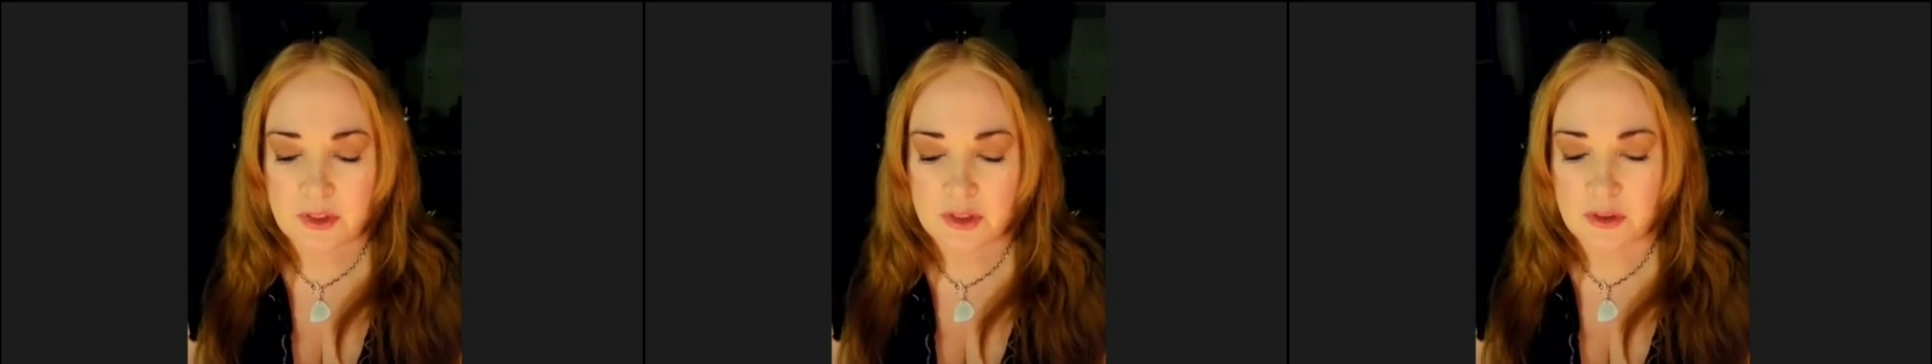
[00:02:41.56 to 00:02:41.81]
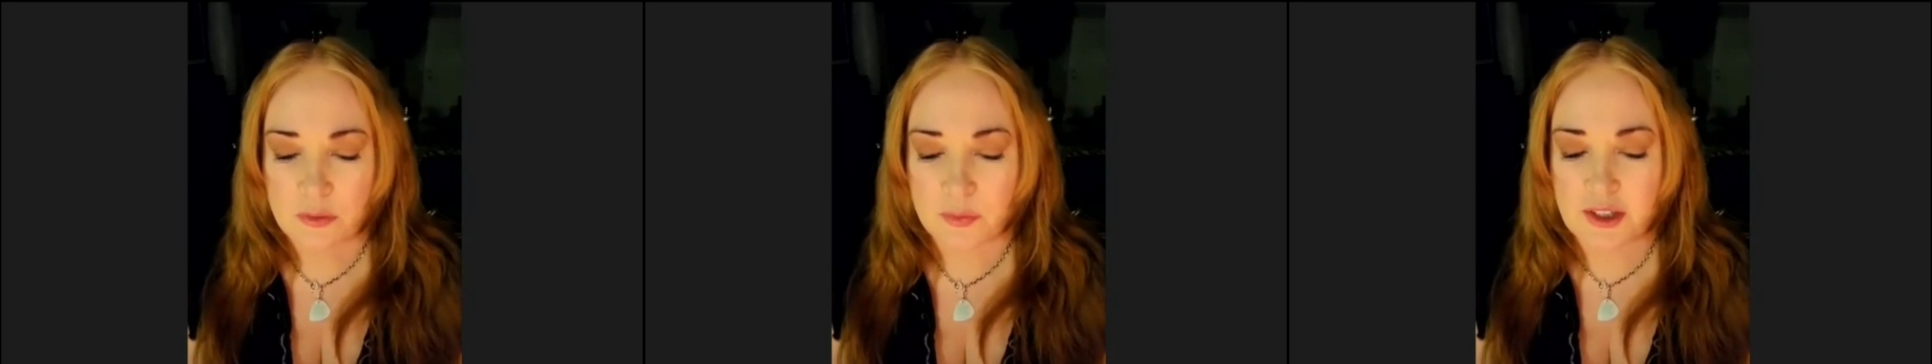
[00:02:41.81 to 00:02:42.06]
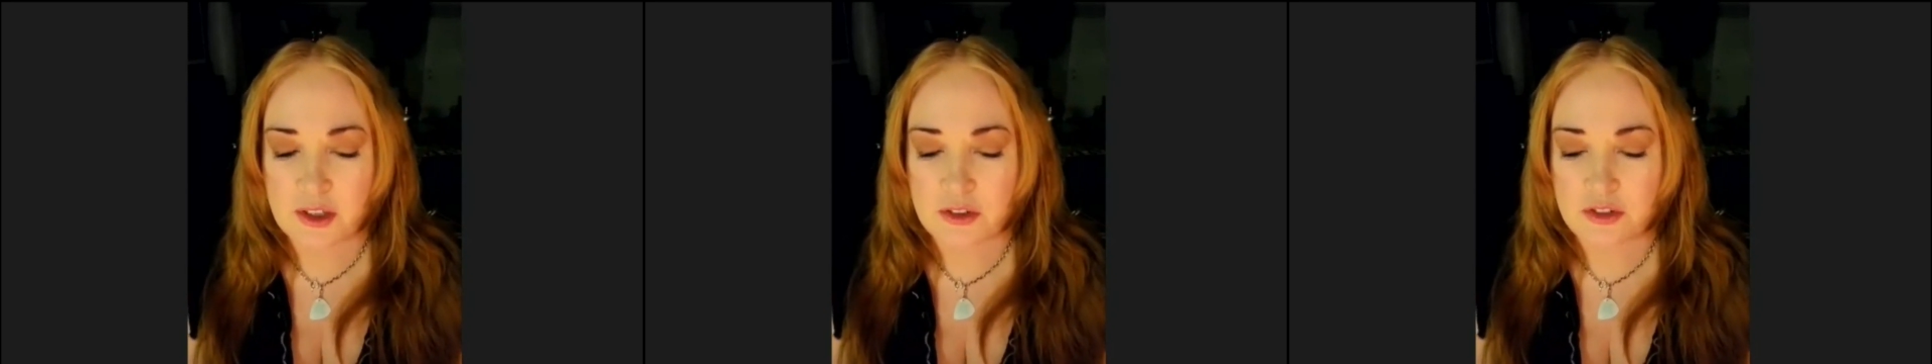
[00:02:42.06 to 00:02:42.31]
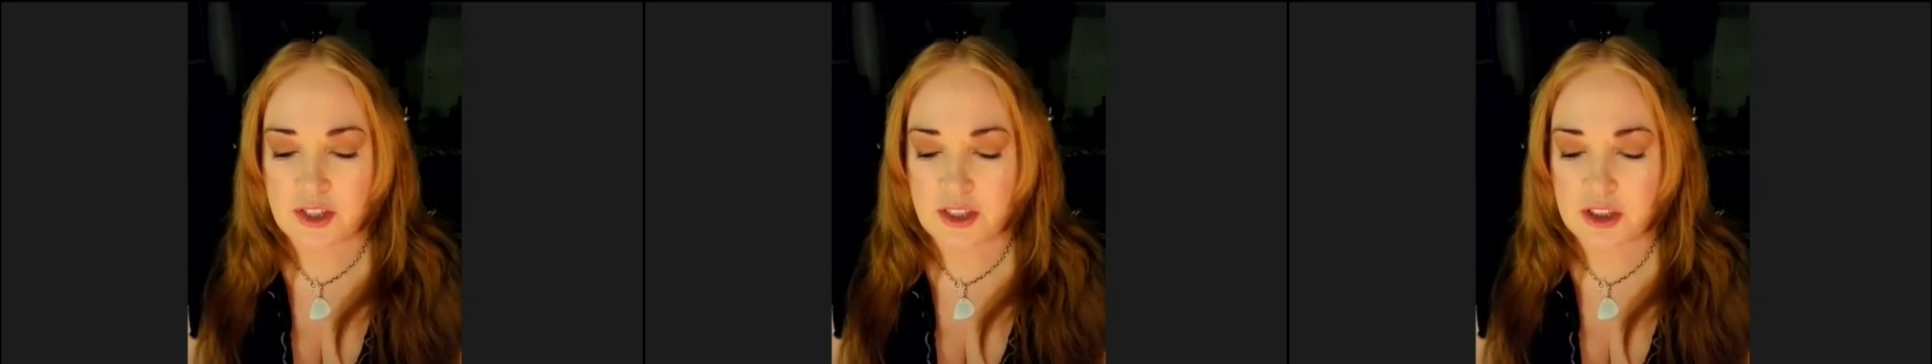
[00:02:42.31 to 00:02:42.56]
radio
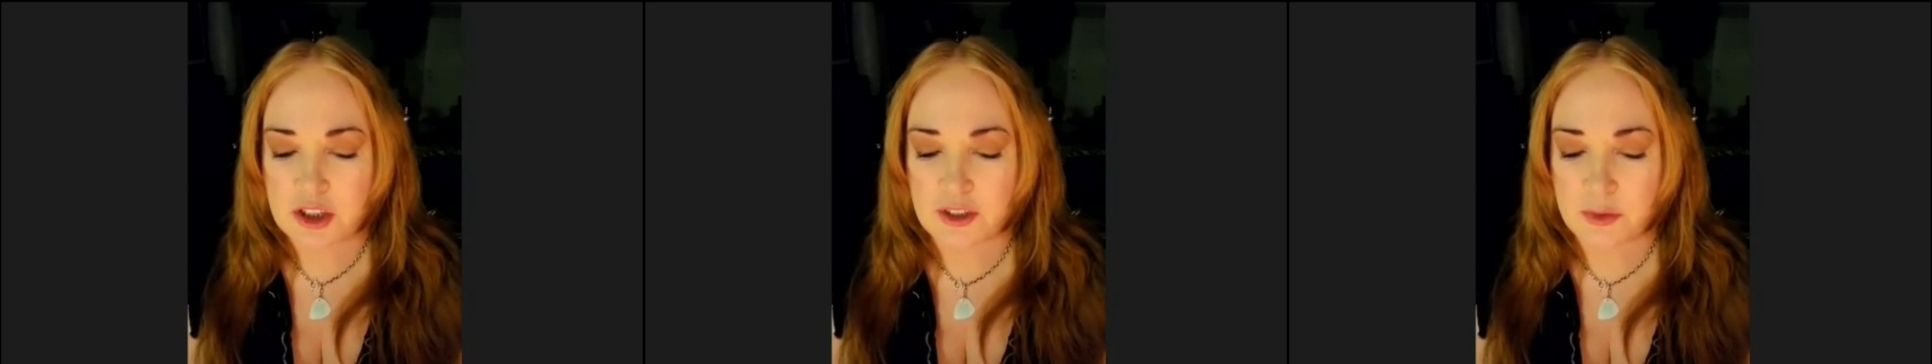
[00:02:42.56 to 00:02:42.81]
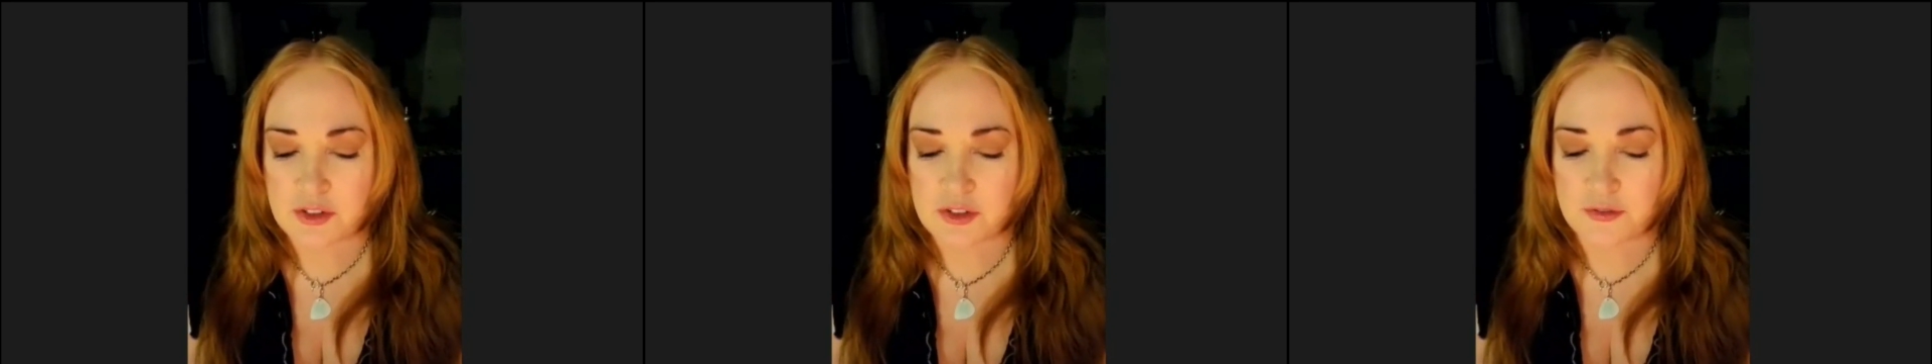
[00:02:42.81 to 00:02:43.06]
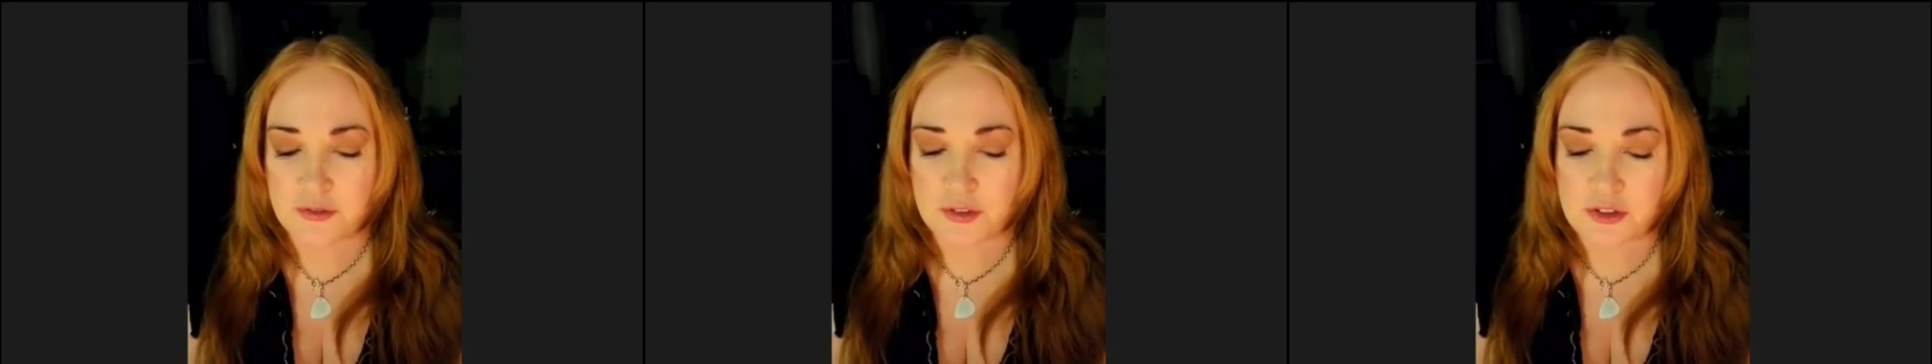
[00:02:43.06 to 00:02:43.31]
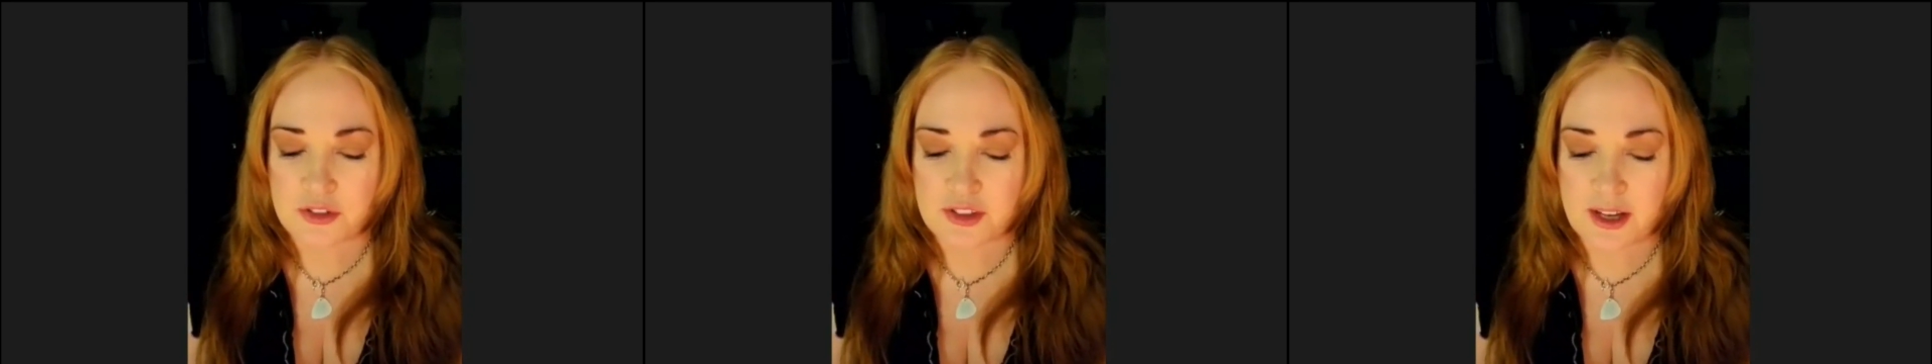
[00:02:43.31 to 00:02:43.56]
station. It was the first